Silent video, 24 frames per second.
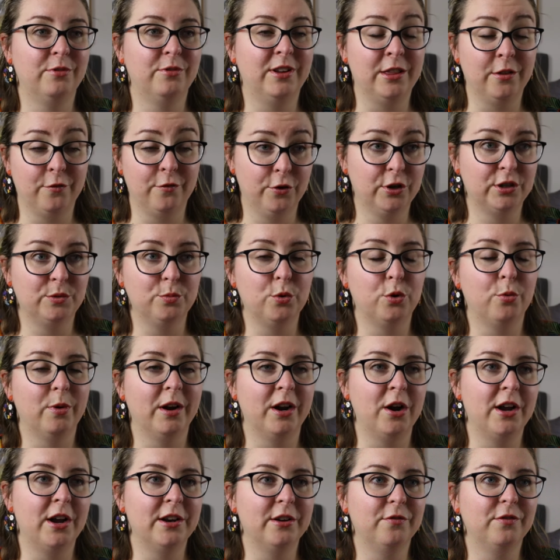in the first book, we're
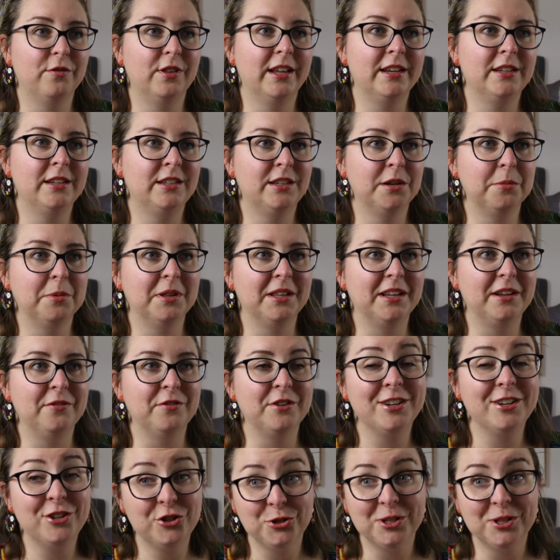kind of led to believe
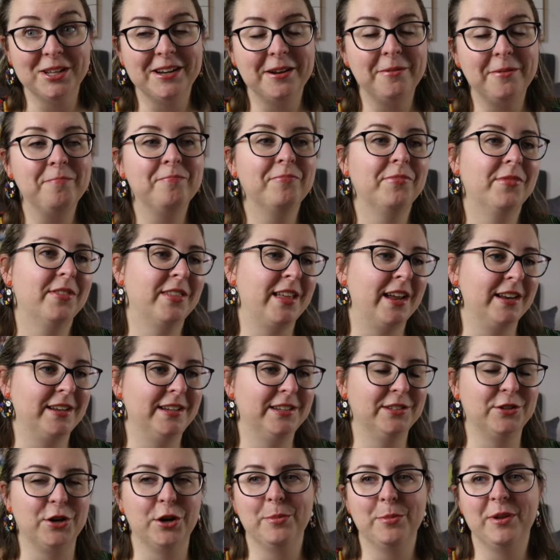initially that
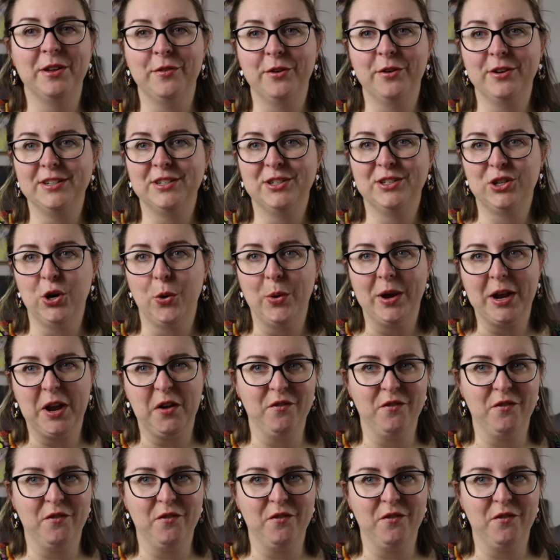he's going to be a very stoic,